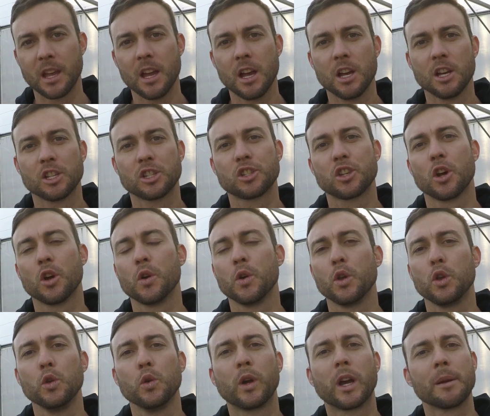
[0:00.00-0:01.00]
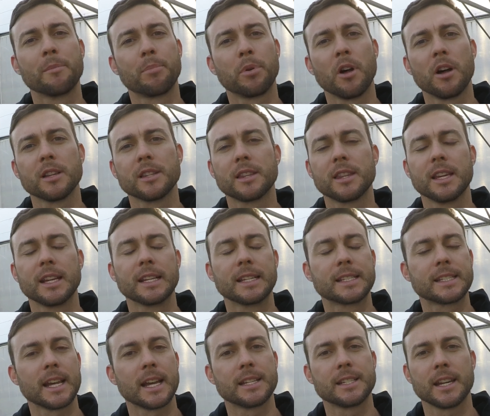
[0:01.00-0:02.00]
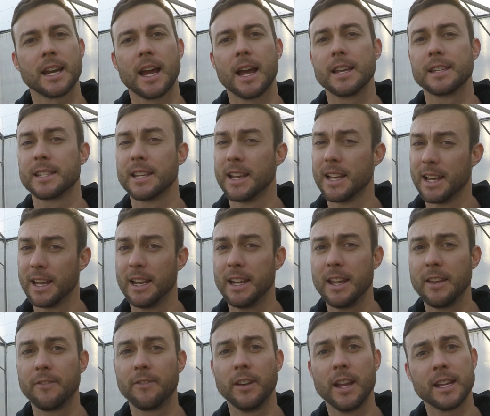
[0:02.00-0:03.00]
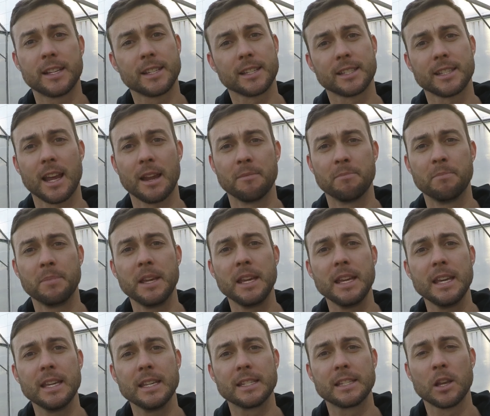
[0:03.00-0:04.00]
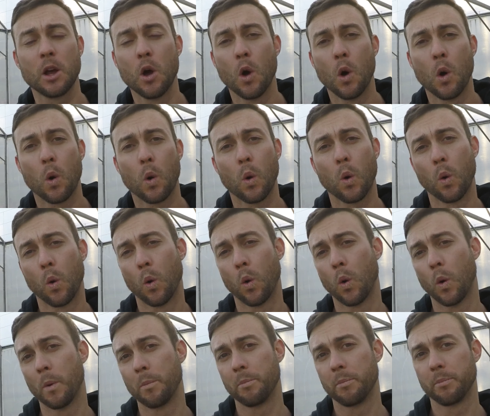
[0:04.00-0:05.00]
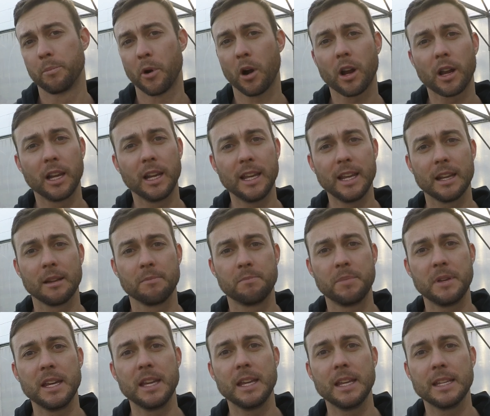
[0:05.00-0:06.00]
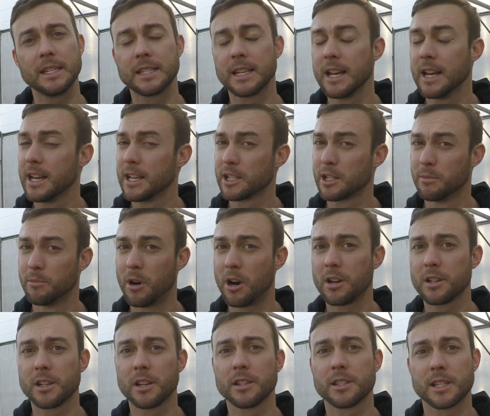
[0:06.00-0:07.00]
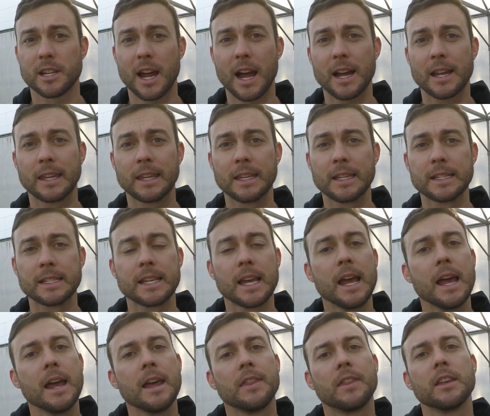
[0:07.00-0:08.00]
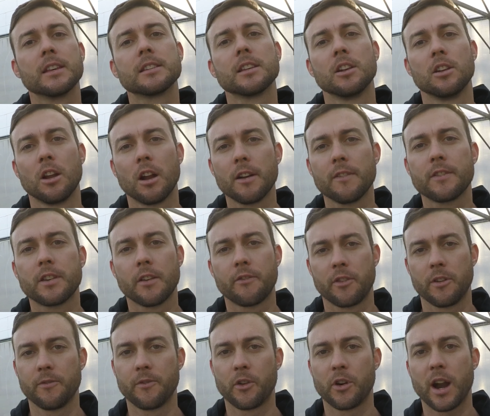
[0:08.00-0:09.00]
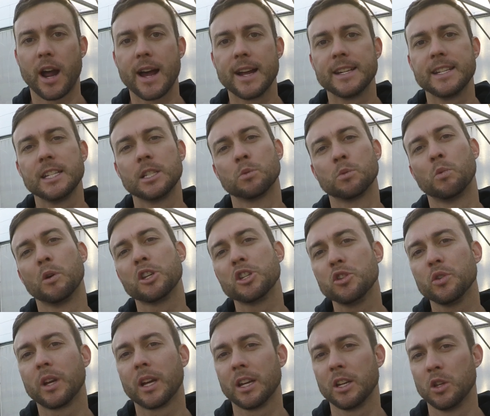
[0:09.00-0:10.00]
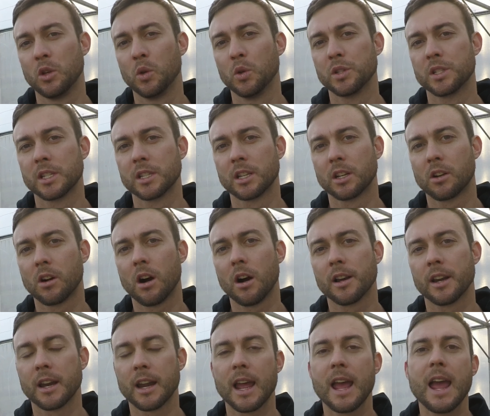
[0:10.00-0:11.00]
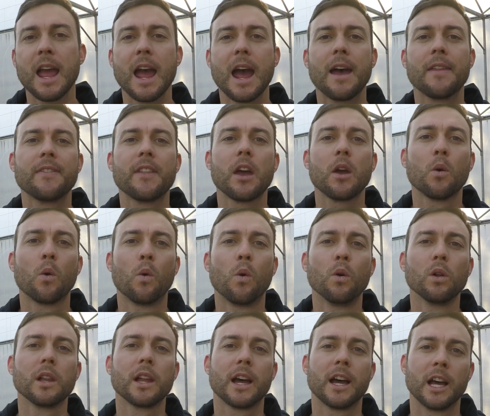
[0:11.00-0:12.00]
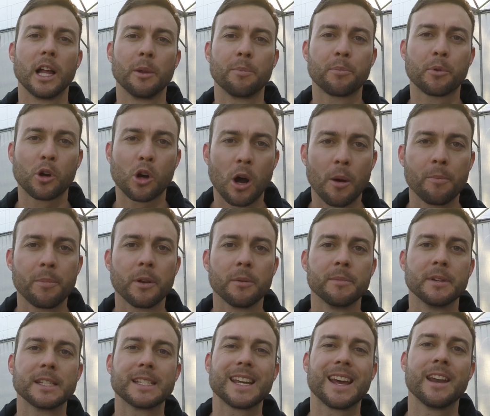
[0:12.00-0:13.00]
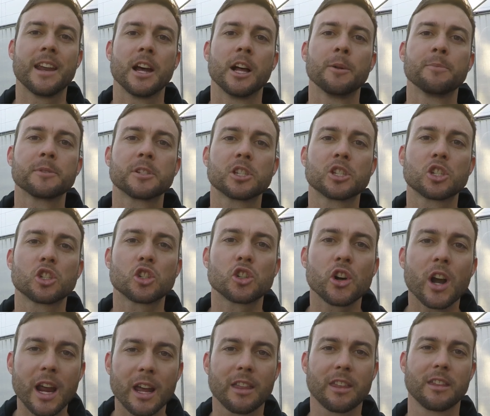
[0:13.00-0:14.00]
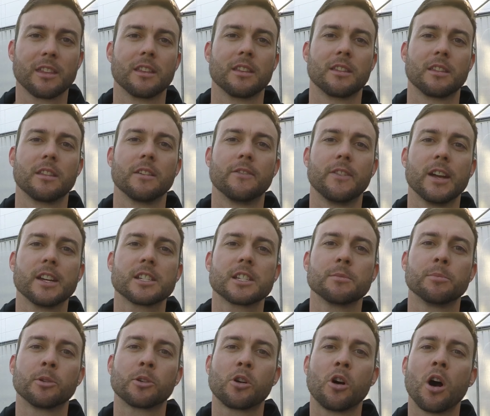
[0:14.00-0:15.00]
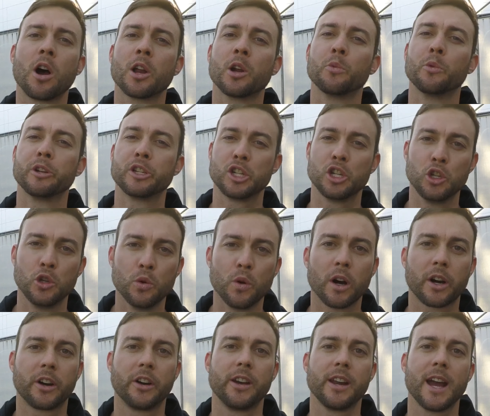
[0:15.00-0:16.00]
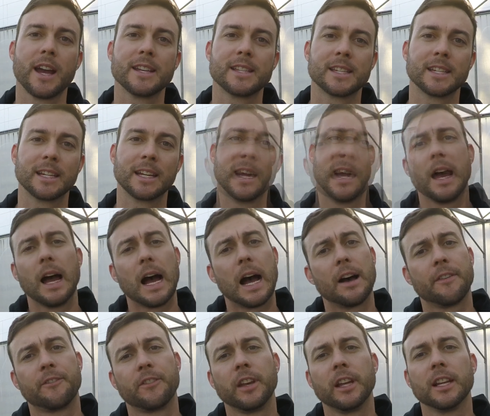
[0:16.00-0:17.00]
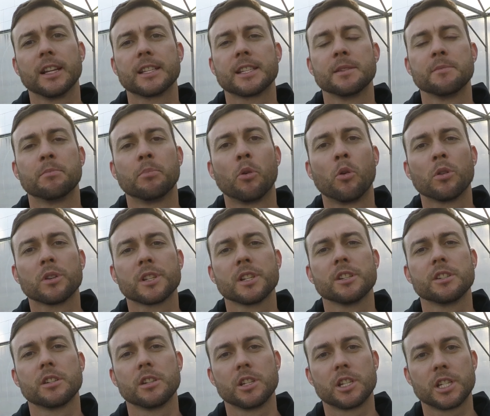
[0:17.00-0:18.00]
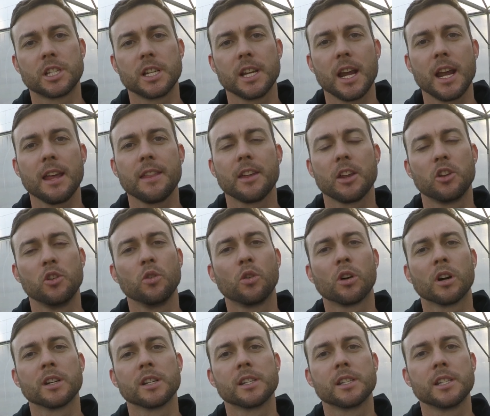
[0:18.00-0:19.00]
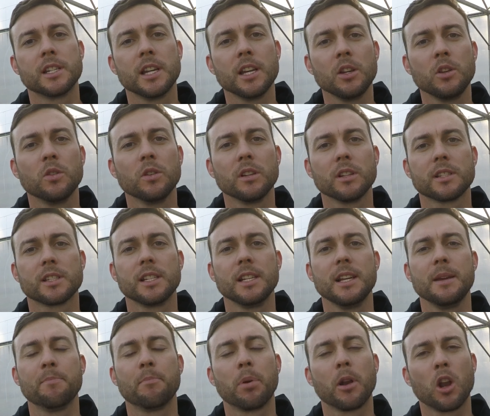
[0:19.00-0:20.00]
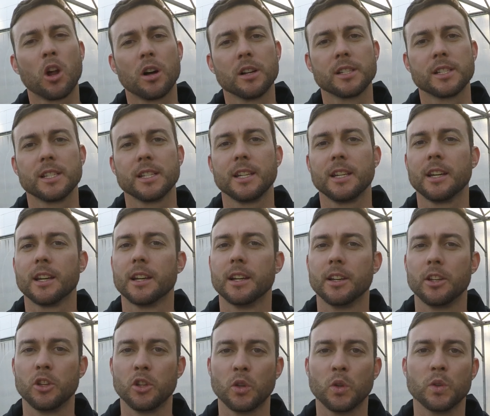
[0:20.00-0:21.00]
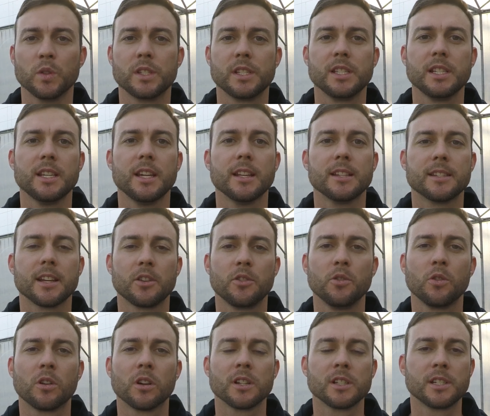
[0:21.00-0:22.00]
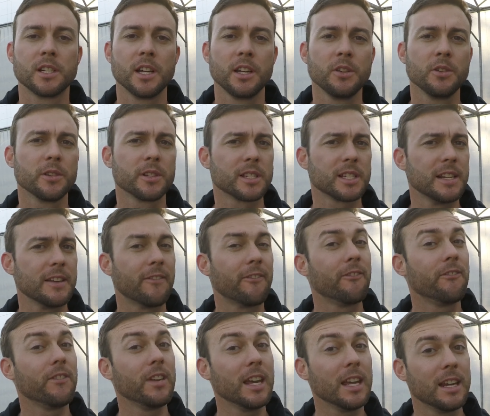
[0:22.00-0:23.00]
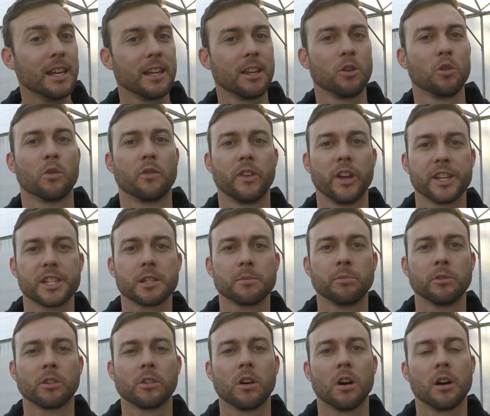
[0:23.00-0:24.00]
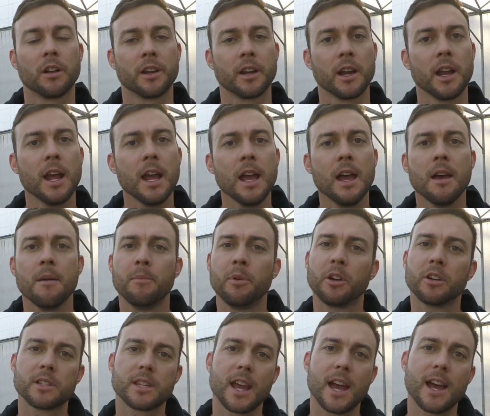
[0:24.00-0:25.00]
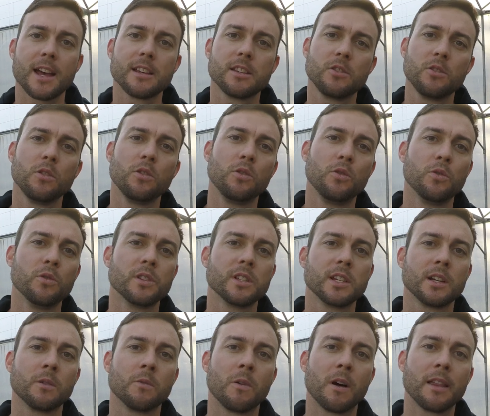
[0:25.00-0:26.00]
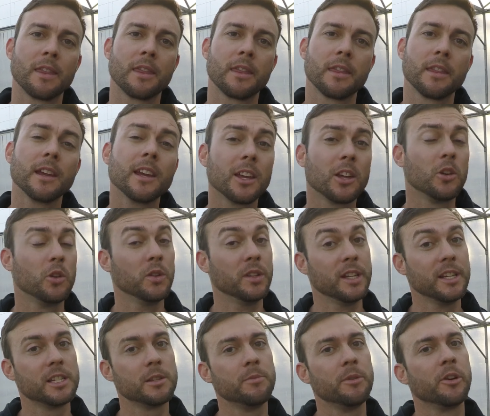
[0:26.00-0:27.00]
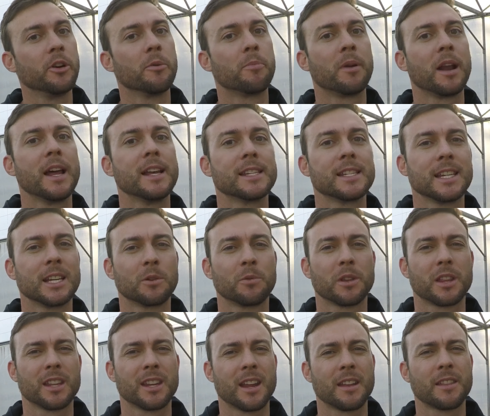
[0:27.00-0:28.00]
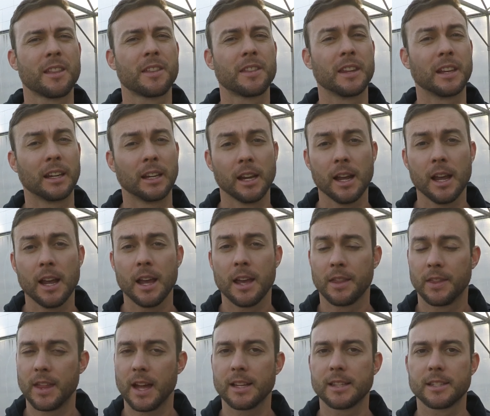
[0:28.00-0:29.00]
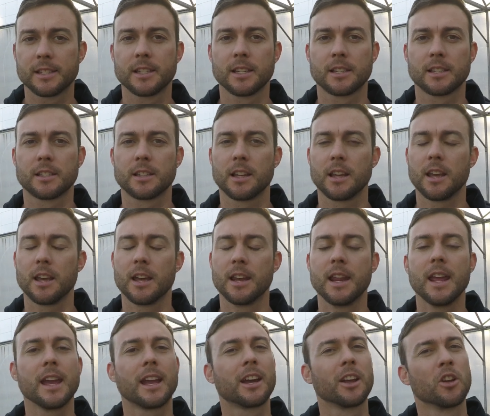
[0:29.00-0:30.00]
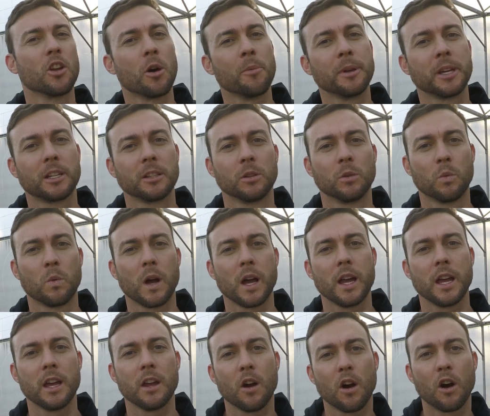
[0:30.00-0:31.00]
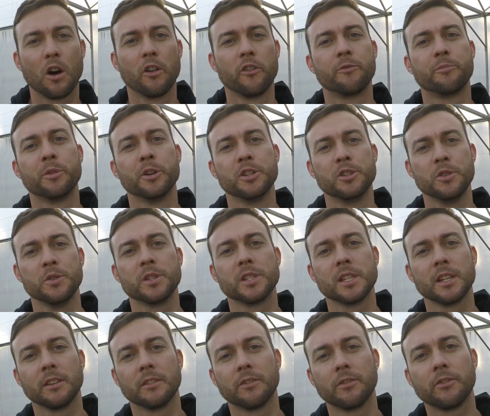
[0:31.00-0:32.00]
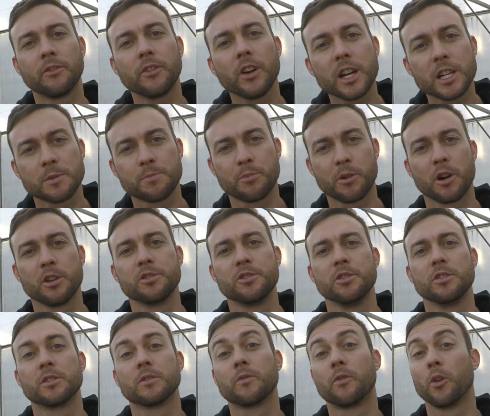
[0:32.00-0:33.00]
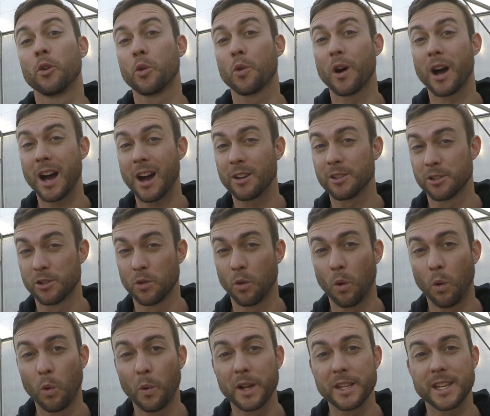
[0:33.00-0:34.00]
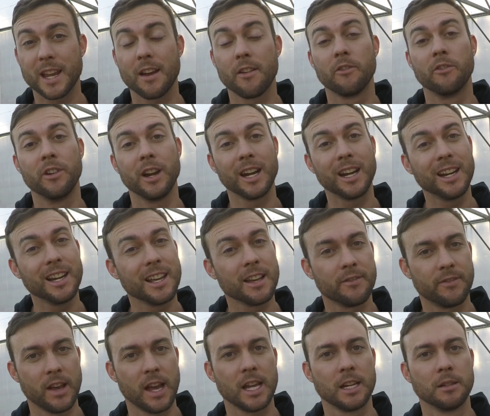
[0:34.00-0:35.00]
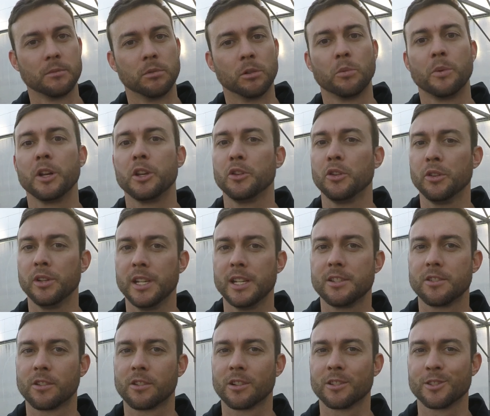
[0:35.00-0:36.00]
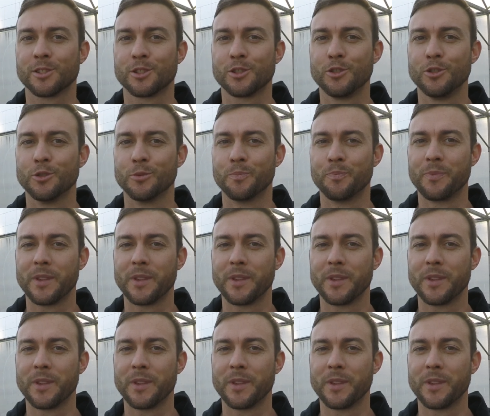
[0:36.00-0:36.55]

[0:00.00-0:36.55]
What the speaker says: So you can plant things such as leaf lettuce and peas, or broccoli and peas, tomatoes and onions. There's a lot of different varieties which you can use in the garden, and they all help complement and help strengthen the vegetable garden which you are creating. I feel it's important to share that you're continuously planting new seeds, that you're continuously feeding your vegetable garden, because as you're using one thing, you need to be replacing it with another thing. That's just an economical way of producing fresh produce for your house to always have readily available when you need to consume.